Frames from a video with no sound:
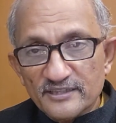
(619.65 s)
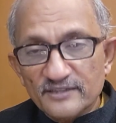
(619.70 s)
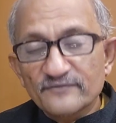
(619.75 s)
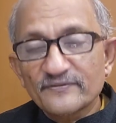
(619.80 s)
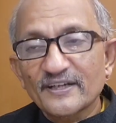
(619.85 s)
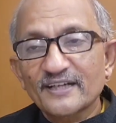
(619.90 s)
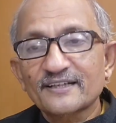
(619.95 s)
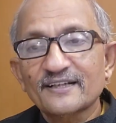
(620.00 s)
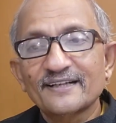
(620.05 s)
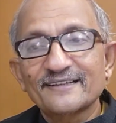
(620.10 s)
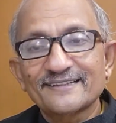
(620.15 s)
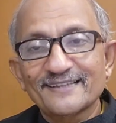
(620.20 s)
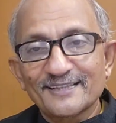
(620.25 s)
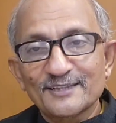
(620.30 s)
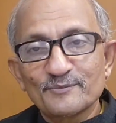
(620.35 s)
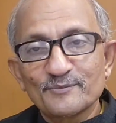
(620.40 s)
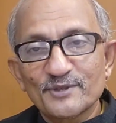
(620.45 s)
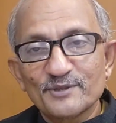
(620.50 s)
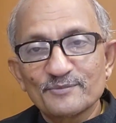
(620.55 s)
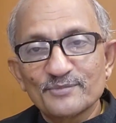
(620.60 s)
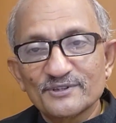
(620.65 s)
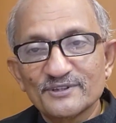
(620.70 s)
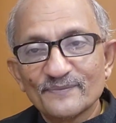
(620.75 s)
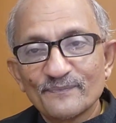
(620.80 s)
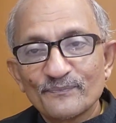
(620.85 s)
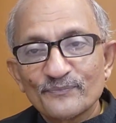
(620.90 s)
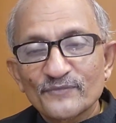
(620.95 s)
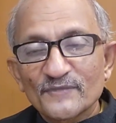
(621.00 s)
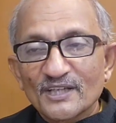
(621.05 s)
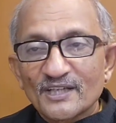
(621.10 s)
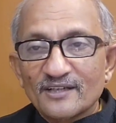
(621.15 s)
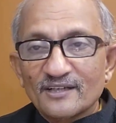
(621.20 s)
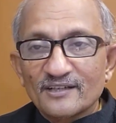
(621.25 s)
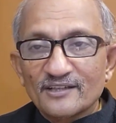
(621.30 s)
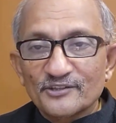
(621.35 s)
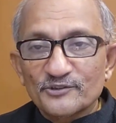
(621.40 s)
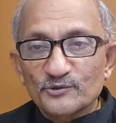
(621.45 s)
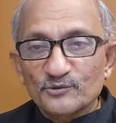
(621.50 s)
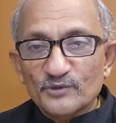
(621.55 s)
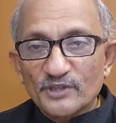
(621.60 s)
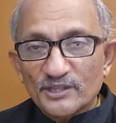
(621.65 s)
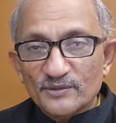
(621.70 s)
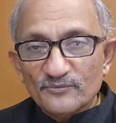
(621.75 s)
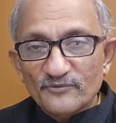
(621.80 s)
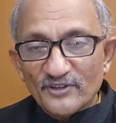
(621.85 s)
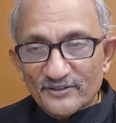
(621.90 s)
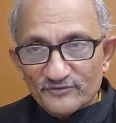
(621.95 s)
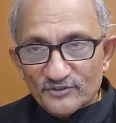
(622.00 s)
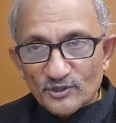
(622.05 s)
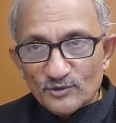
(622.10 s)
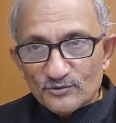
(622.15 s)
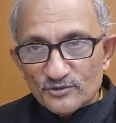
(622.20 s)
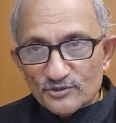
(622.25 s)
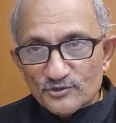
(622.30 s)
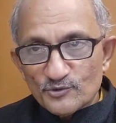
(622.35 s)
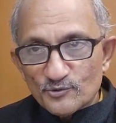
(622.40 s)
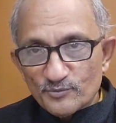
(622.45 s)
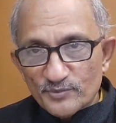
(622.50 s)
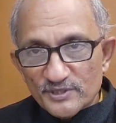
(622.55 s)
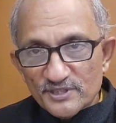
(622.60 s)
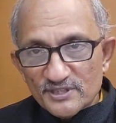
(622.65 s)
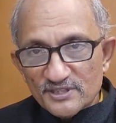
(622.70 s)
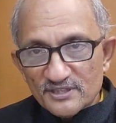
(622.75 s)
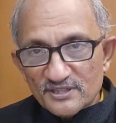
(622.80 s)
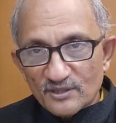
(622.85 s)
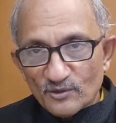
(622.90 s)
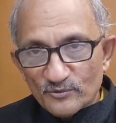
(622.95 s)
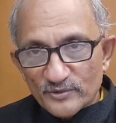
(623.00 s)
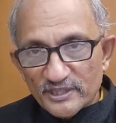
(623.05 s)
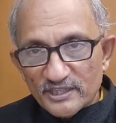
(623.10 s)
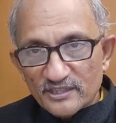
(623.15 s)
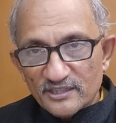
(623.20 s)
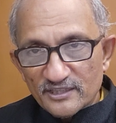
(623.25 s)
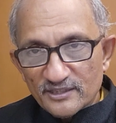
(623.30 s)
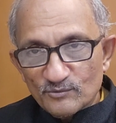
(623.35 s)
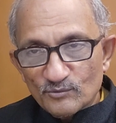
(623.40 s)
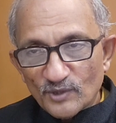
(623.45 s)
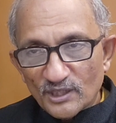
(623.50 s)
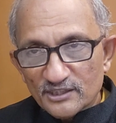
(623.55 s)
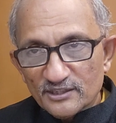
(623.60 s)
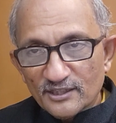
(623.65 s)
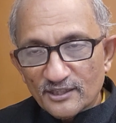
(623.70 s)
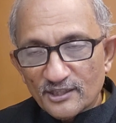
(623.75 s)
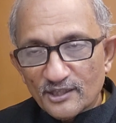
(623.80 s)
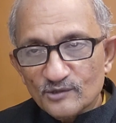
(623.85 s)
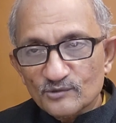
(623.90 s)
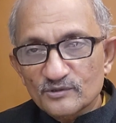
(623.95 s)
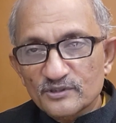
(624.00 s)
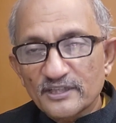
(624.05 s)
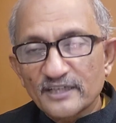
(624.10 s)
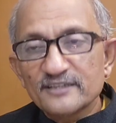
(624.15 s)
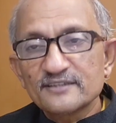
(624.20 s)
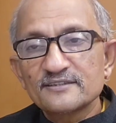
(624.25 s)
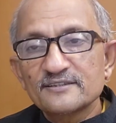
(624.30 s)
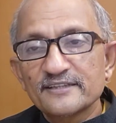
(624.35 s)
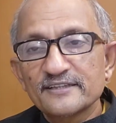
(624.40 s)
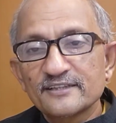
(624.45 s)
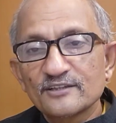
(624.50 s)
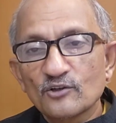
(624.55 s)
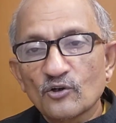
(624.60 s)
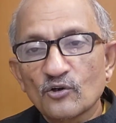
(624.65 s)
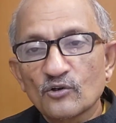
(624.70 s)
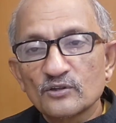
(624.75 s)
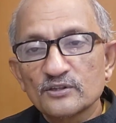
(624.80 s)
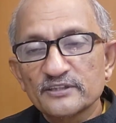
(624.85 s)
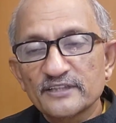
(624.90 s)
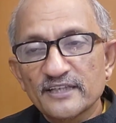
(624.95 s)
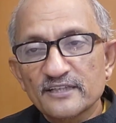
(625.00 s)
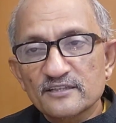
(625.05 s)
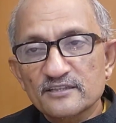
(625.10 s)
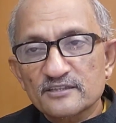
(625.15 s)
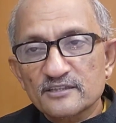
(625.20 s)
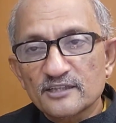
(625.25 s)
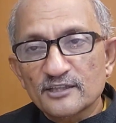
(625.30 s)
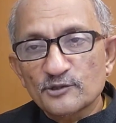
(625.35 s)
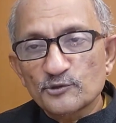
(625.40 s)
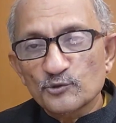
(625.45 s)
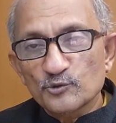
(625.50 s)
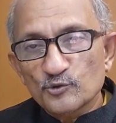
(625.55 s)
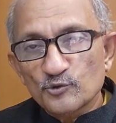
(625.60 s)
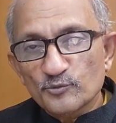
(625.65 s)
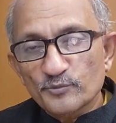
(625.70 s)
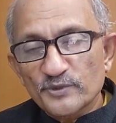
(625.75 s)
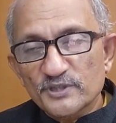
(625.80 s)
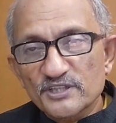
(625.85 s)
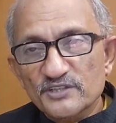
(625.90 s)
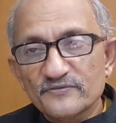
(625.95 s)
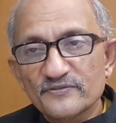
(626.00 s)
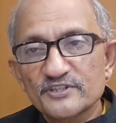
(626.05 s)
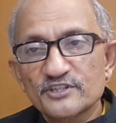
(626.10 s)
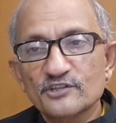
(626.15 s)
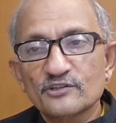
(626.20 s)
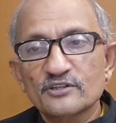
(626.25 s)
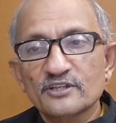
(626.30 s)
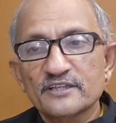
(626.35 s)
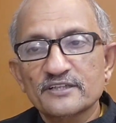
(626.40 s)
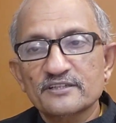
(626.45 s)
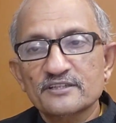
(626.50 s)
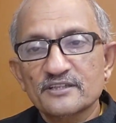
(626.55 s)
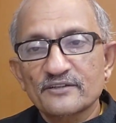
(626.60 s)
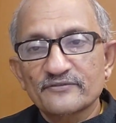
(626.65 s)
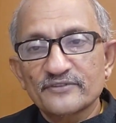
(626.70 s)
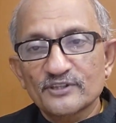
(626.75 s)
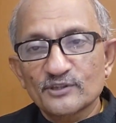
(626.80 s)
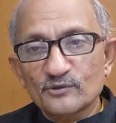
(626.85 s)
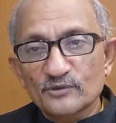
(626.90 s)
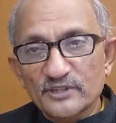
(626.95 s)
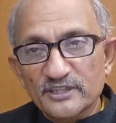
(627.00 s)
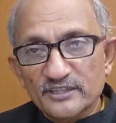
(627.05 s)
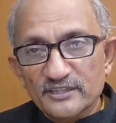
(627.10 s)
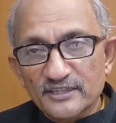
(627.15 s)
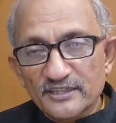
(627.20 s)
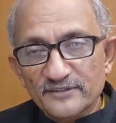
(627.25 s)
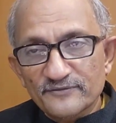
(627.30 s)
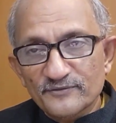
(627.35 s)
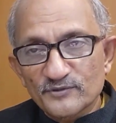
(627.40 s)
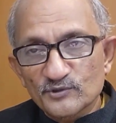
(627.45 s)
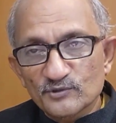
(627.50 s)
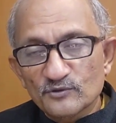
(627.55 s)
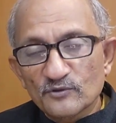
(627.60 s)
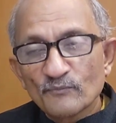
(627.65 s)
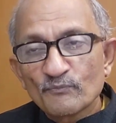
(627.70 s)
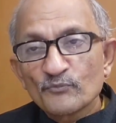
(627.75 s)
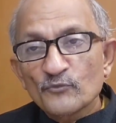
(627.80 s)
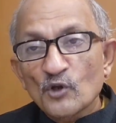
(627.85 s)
In fact, I tell people, you keep 5,000 rupees away in one account and think all the extra 2 rupees which your rickshaw fellow didn't give you,